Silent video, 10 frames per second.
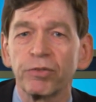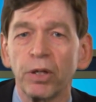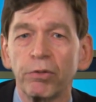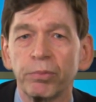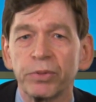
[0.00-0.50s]

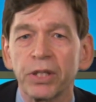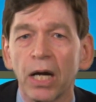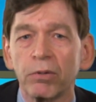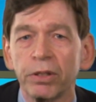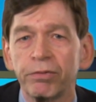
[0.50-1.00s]
flow from
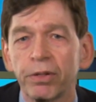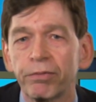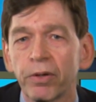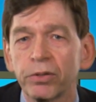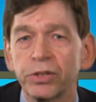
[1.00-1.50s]
salary for the
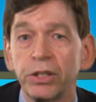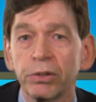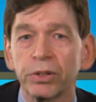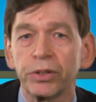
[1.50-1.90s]
first year or